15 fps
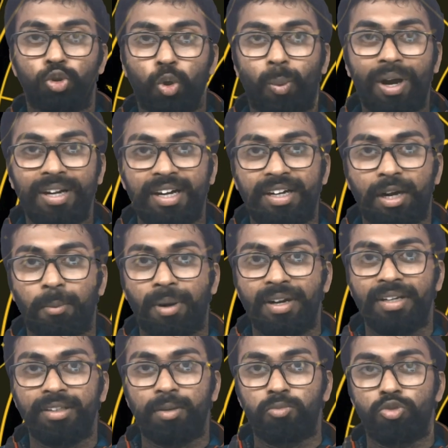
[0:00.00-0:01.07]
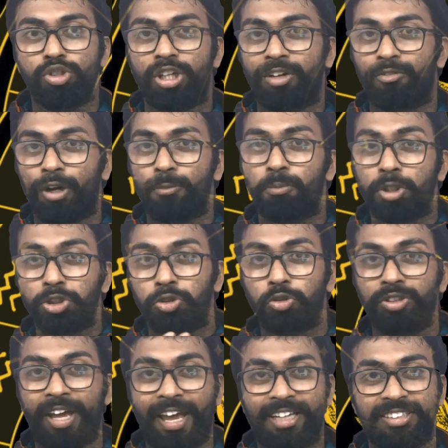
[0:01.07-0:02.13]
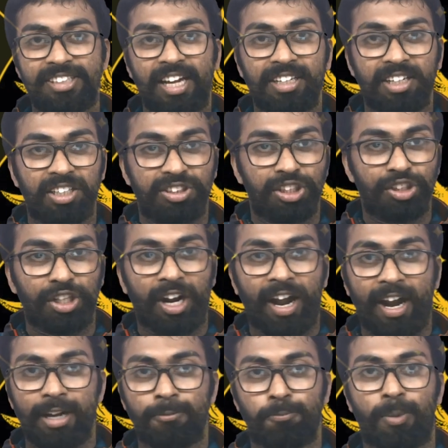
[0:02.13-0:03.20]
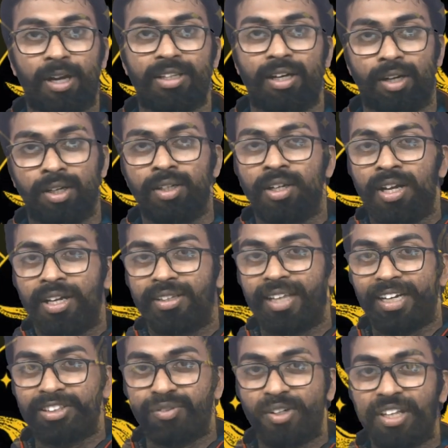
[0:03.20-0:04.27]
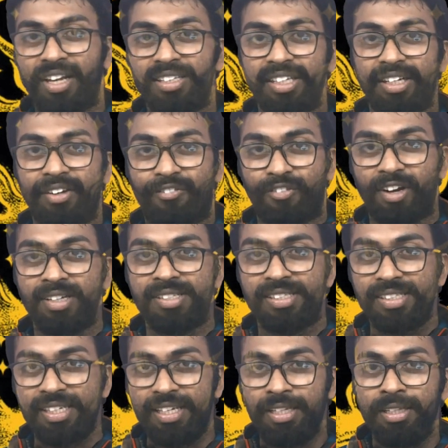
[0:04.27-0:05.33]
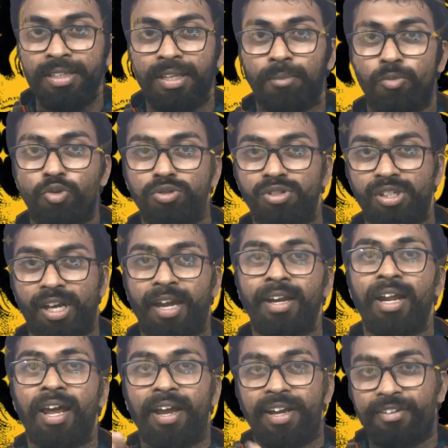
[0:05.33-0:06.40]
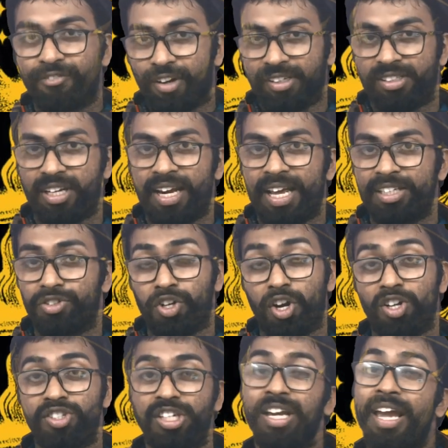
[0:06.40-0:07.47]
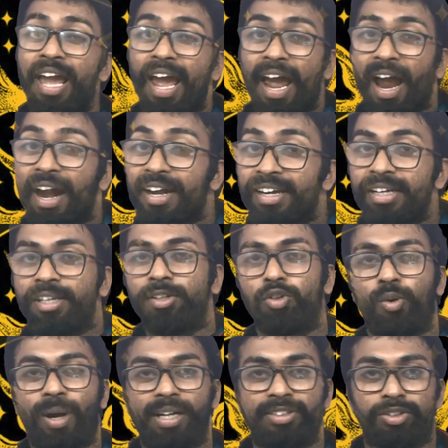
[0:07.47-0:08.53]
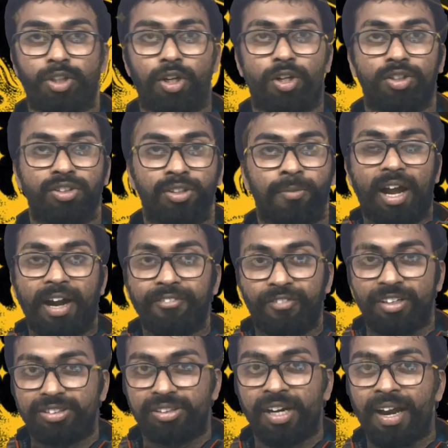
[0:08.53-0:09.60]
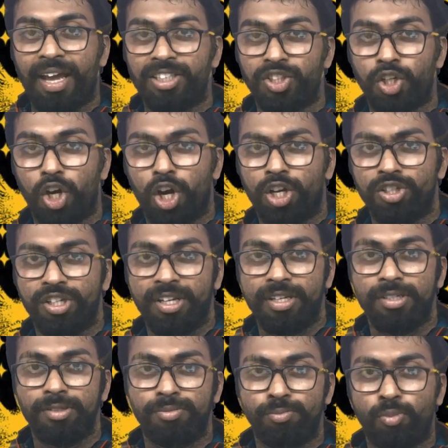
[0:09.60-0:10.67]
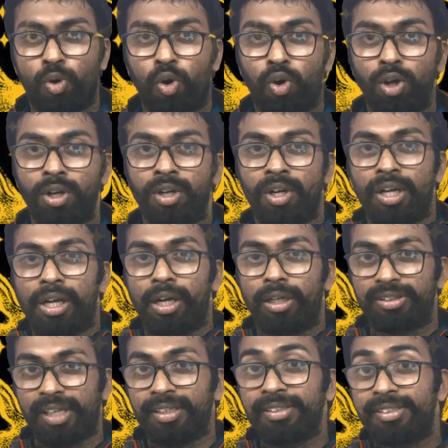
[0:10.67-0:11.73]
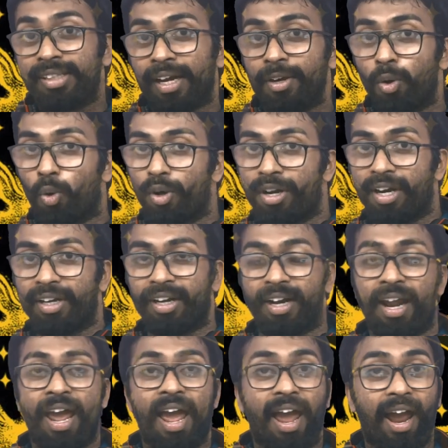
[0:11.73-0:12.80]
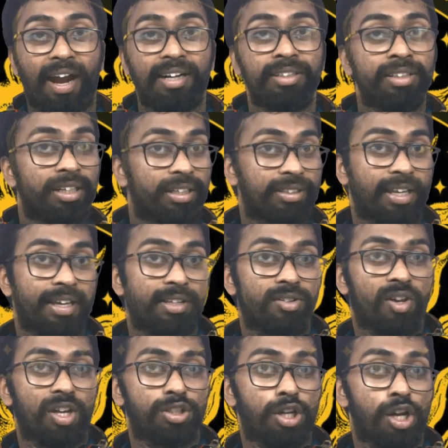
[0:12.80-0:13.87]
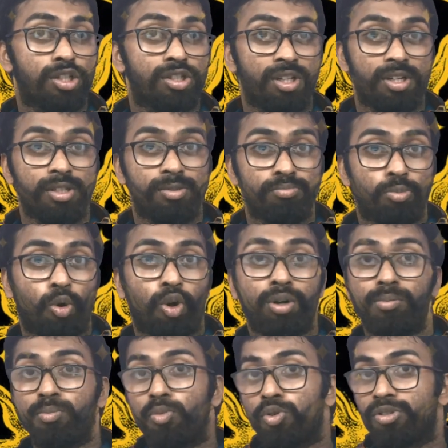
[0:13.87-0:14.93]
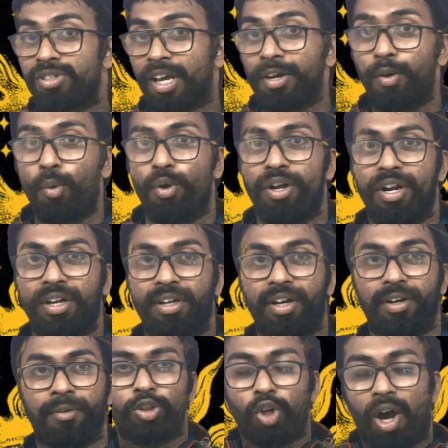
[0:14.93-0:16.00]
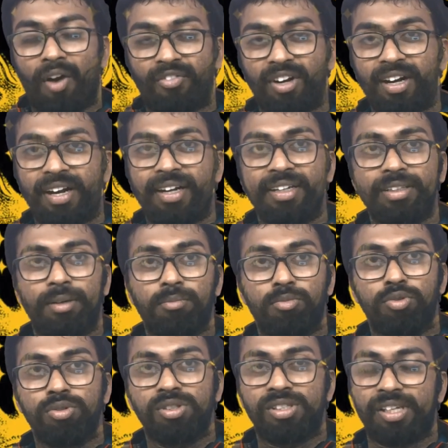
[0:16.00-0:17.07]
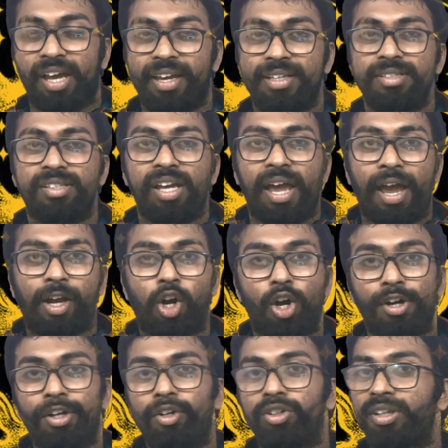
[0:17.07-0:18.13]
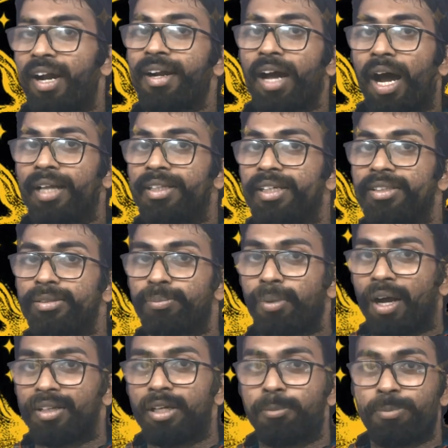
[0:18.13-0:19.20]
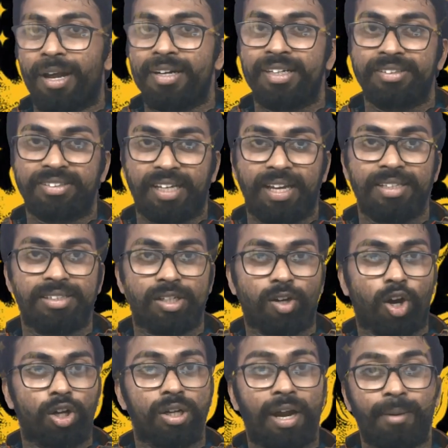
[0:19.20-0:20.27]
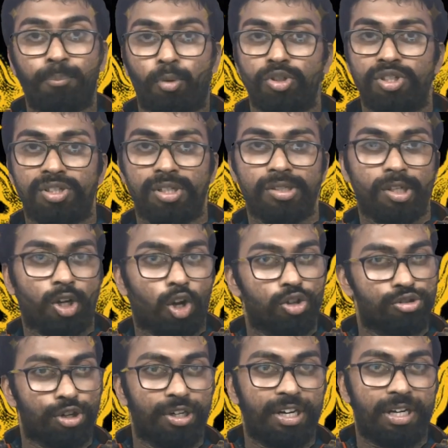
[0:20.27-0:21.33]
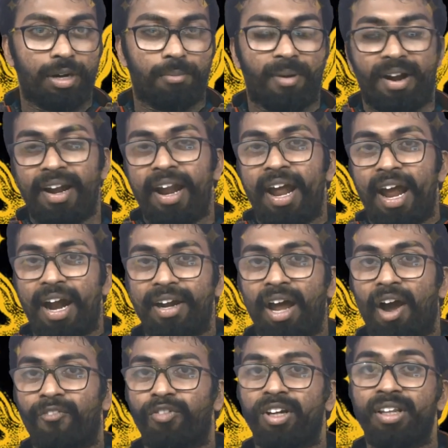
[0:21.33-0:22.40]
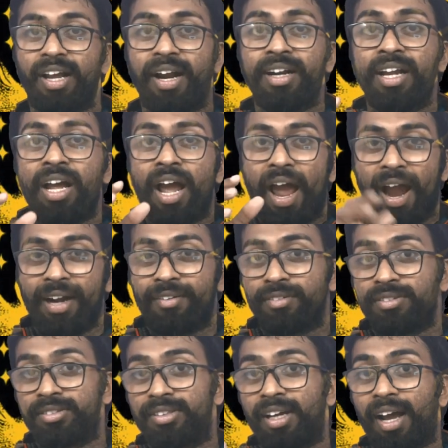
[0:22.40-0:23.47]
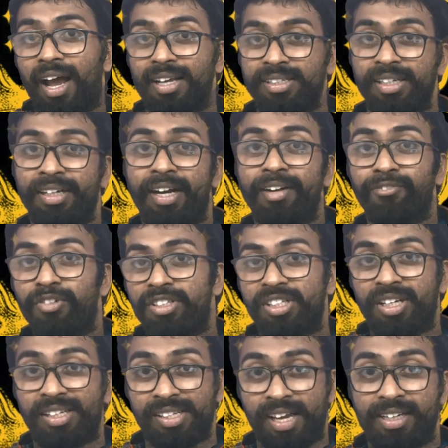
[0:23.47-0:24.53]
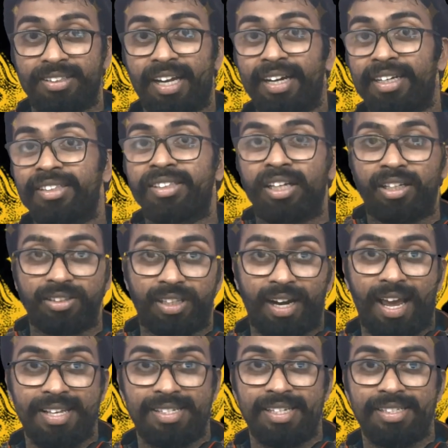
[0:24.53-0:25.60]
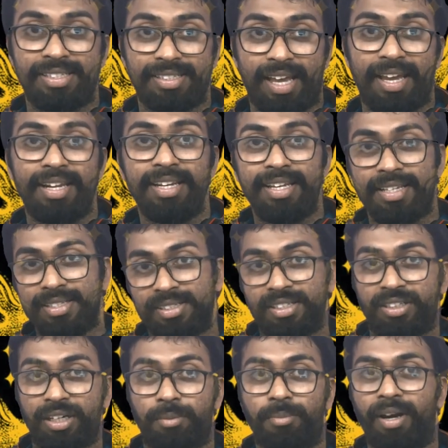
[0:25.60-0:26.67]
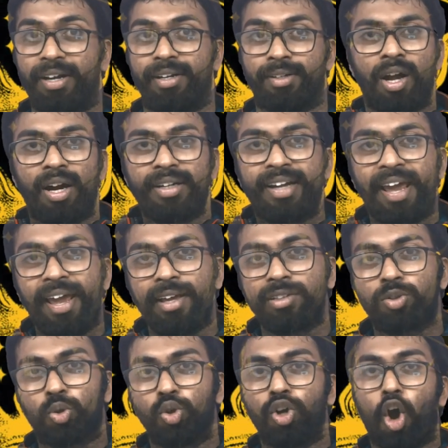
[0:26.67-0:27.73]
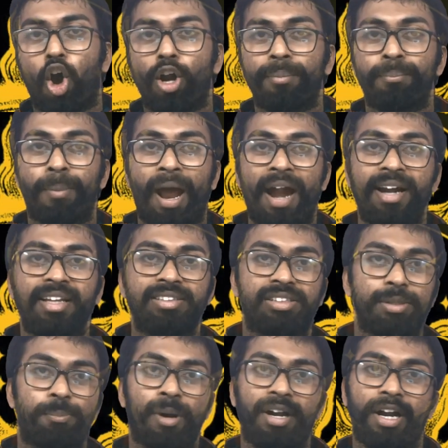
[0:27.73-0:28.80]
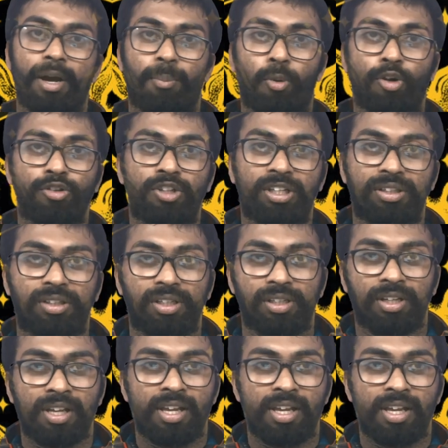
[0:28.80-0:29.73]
So while determining the moon sign, one must know the exact nakshatra and pada. That's why there is a difference in the moon sign in Western astrology and in Hindu astrology. And Western astrology is more sun sign oriented, and the Hindu astrology is more moon sign oriented. So after getting the moon signs, according to that, other planet signs and positions are also determined. And after that, at the ascendant, which sign, that is the rising sign, is determined. A day is good or bad is dependent upon Tithi.